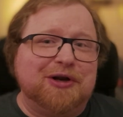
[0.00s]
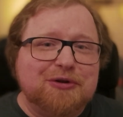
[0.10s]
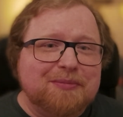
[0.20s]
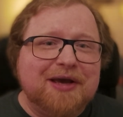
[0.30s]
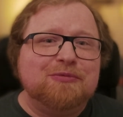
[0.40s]

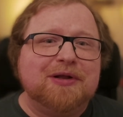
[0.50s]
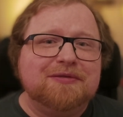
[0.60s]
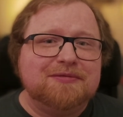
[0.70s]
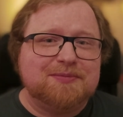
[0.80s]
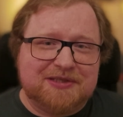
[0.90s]
not make
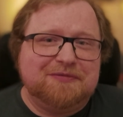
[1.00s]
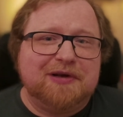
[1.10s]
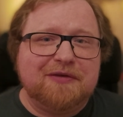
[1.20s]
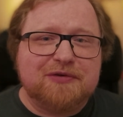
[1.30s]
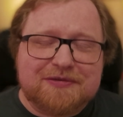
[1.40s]
one
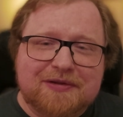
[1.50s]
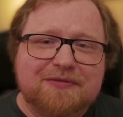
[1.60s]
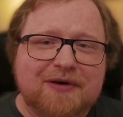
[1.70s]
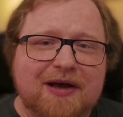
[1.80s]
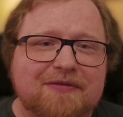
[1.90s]
specifically for Svelte
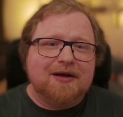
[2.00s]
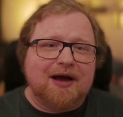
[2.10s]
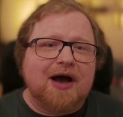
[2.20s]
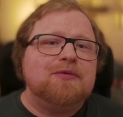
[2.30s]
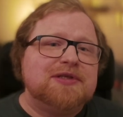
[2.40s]
5?
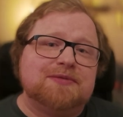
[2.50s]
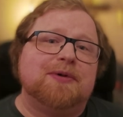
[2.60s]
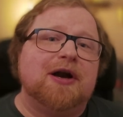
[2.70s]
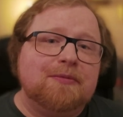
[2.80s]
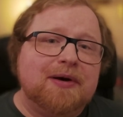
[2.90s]
I was
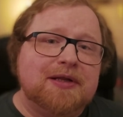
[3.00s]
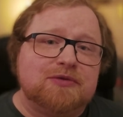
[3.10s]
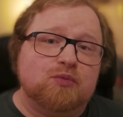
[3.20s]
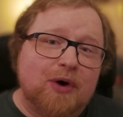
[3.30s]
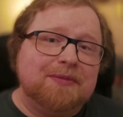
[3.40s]
inspired by
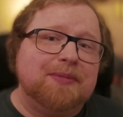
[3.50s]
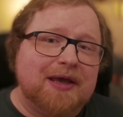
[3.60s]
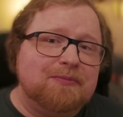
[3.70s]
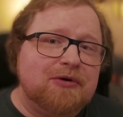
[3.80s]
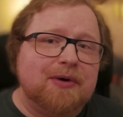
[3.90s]
this one paper by